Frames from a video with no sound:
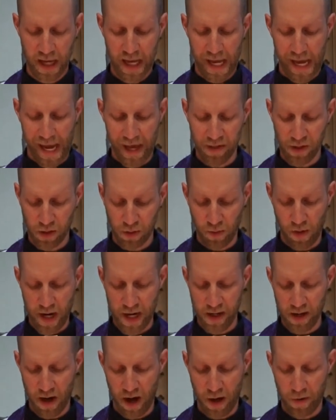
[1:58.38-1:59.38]
and the
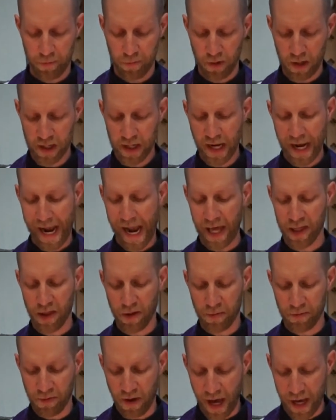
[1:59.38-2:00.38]
grain offering and
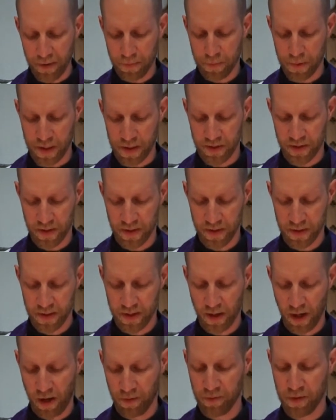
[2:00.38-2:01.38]
the fat
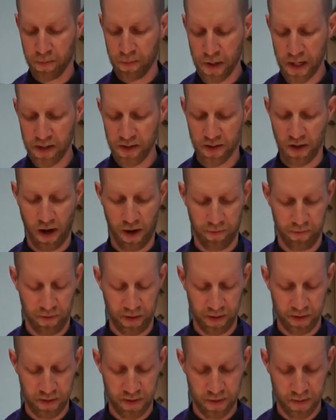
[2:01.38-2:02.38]
pieces of the peace
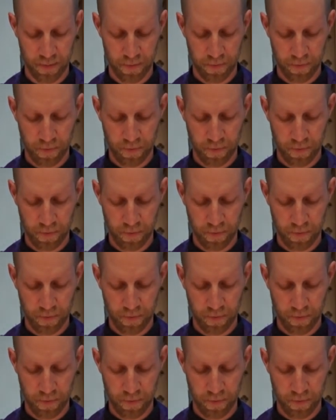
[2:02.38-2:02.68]
offerings.